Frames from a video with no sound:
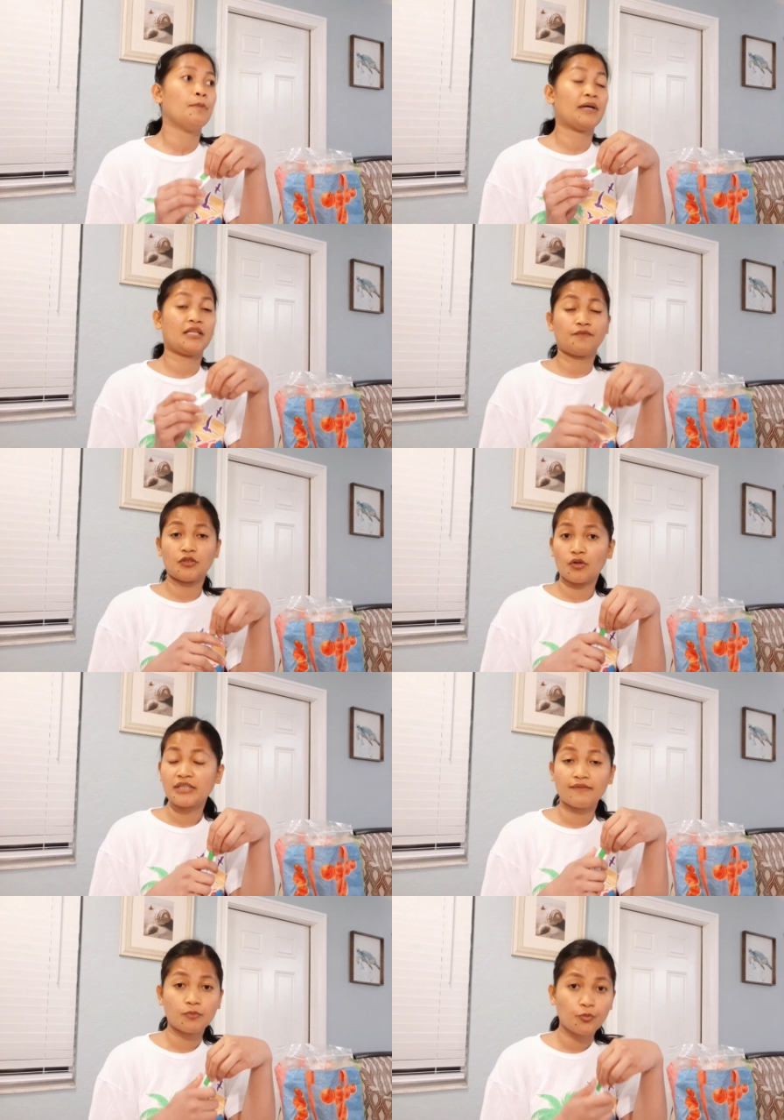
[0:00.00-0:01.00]
But if you don't
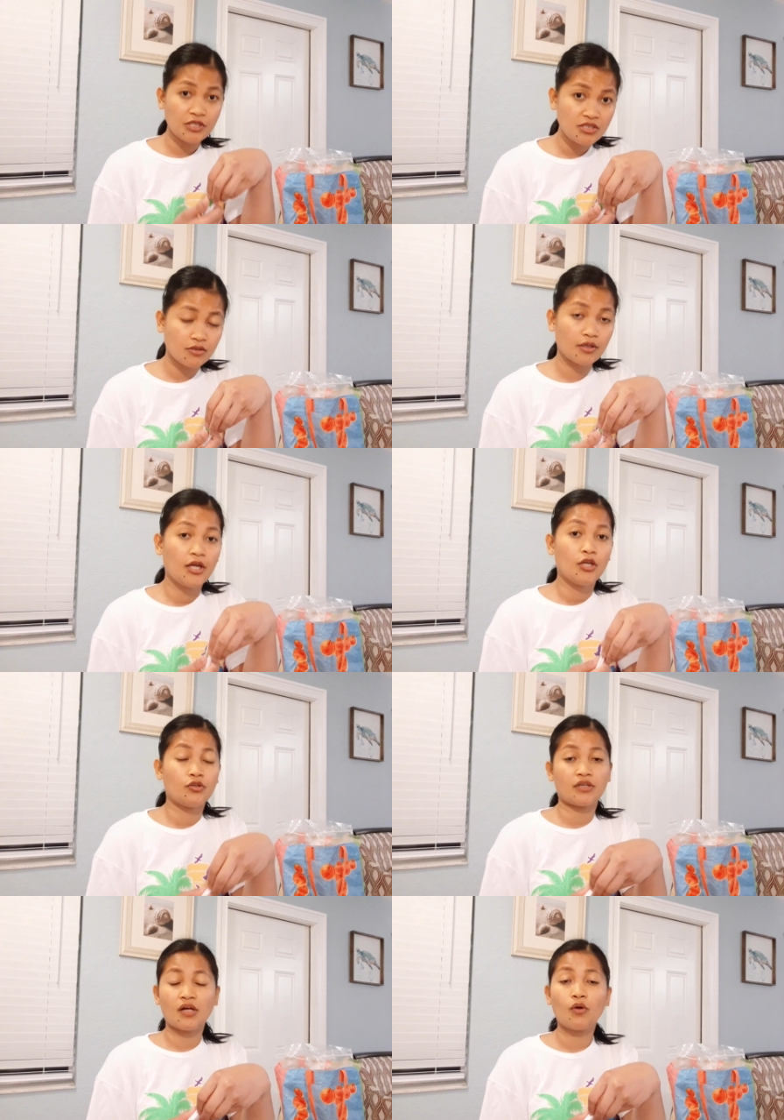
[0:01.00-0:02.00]
have a printer,
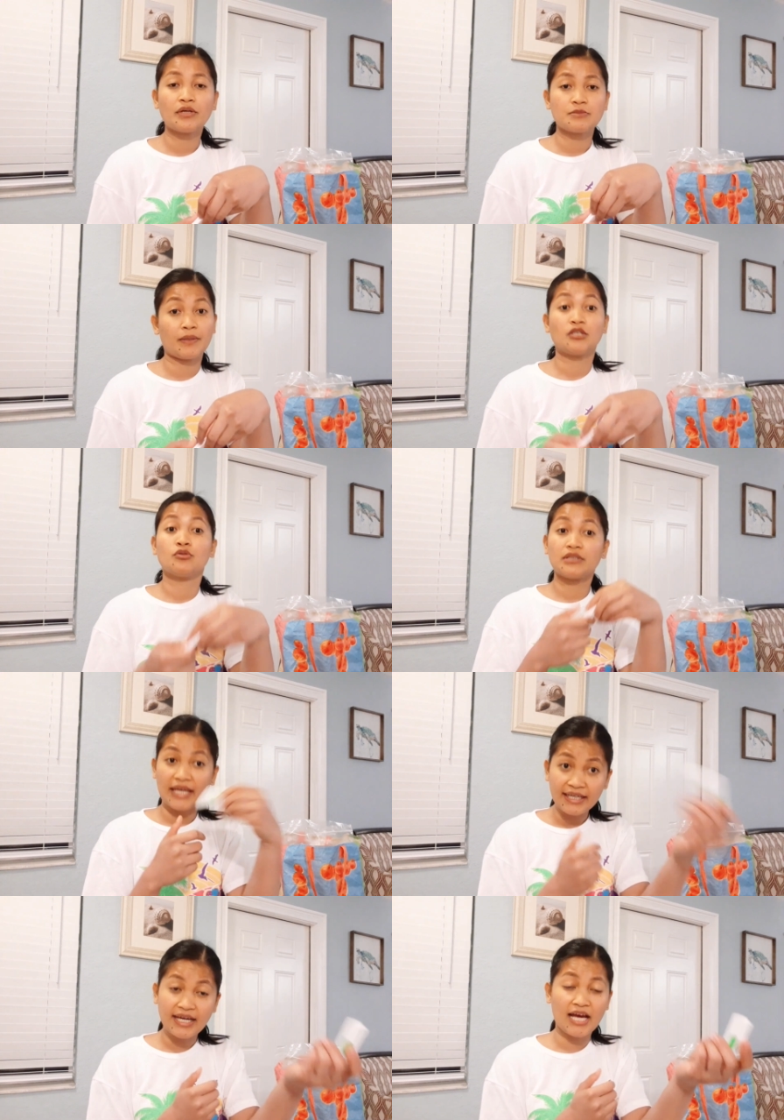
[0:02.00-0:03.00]
you can always, but you
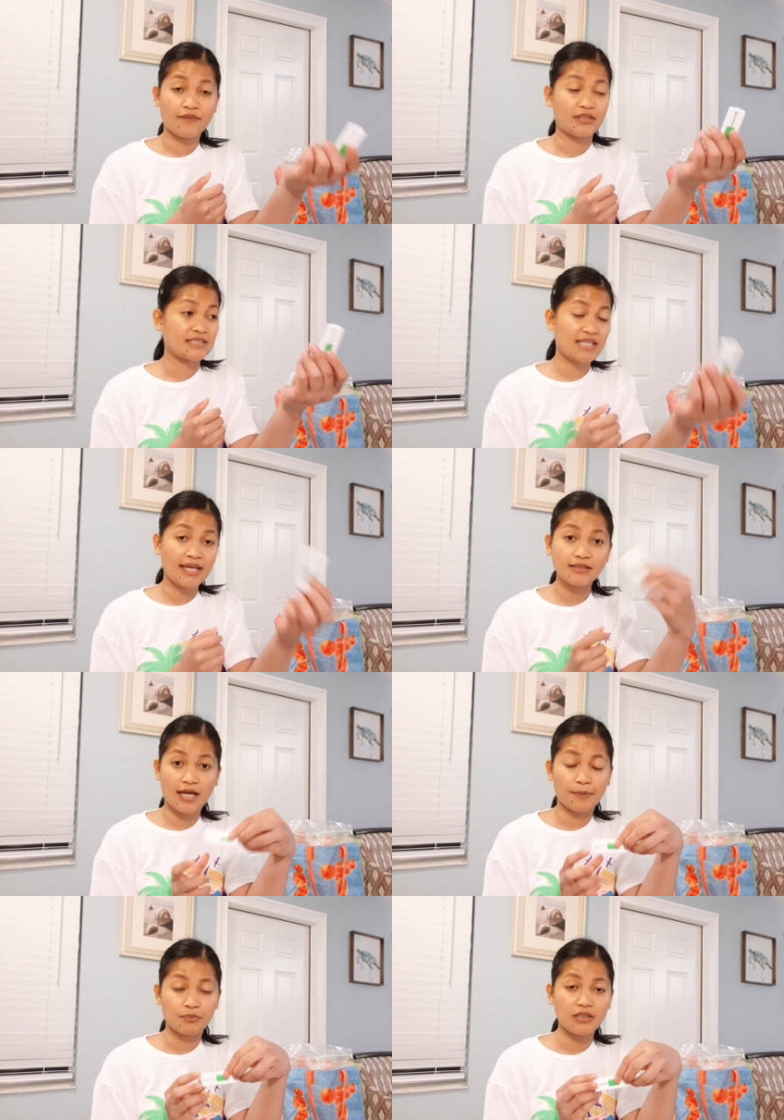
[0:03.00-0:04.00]
like having a scanned
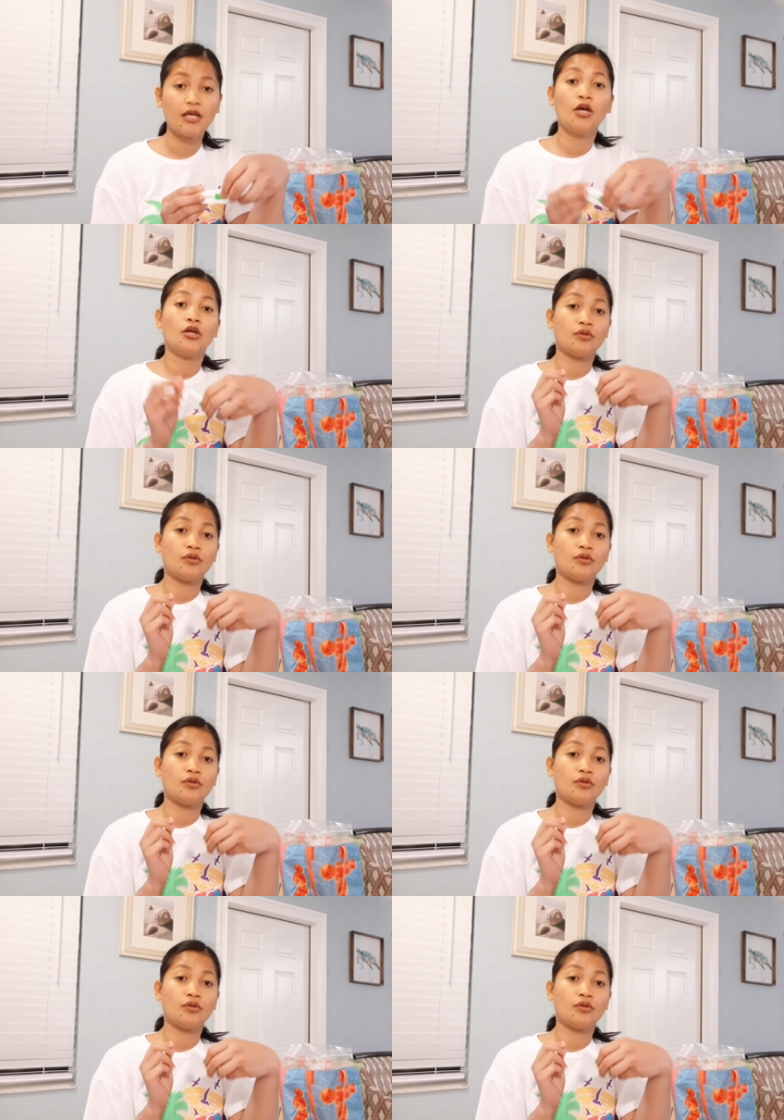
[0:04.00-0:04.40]
copy,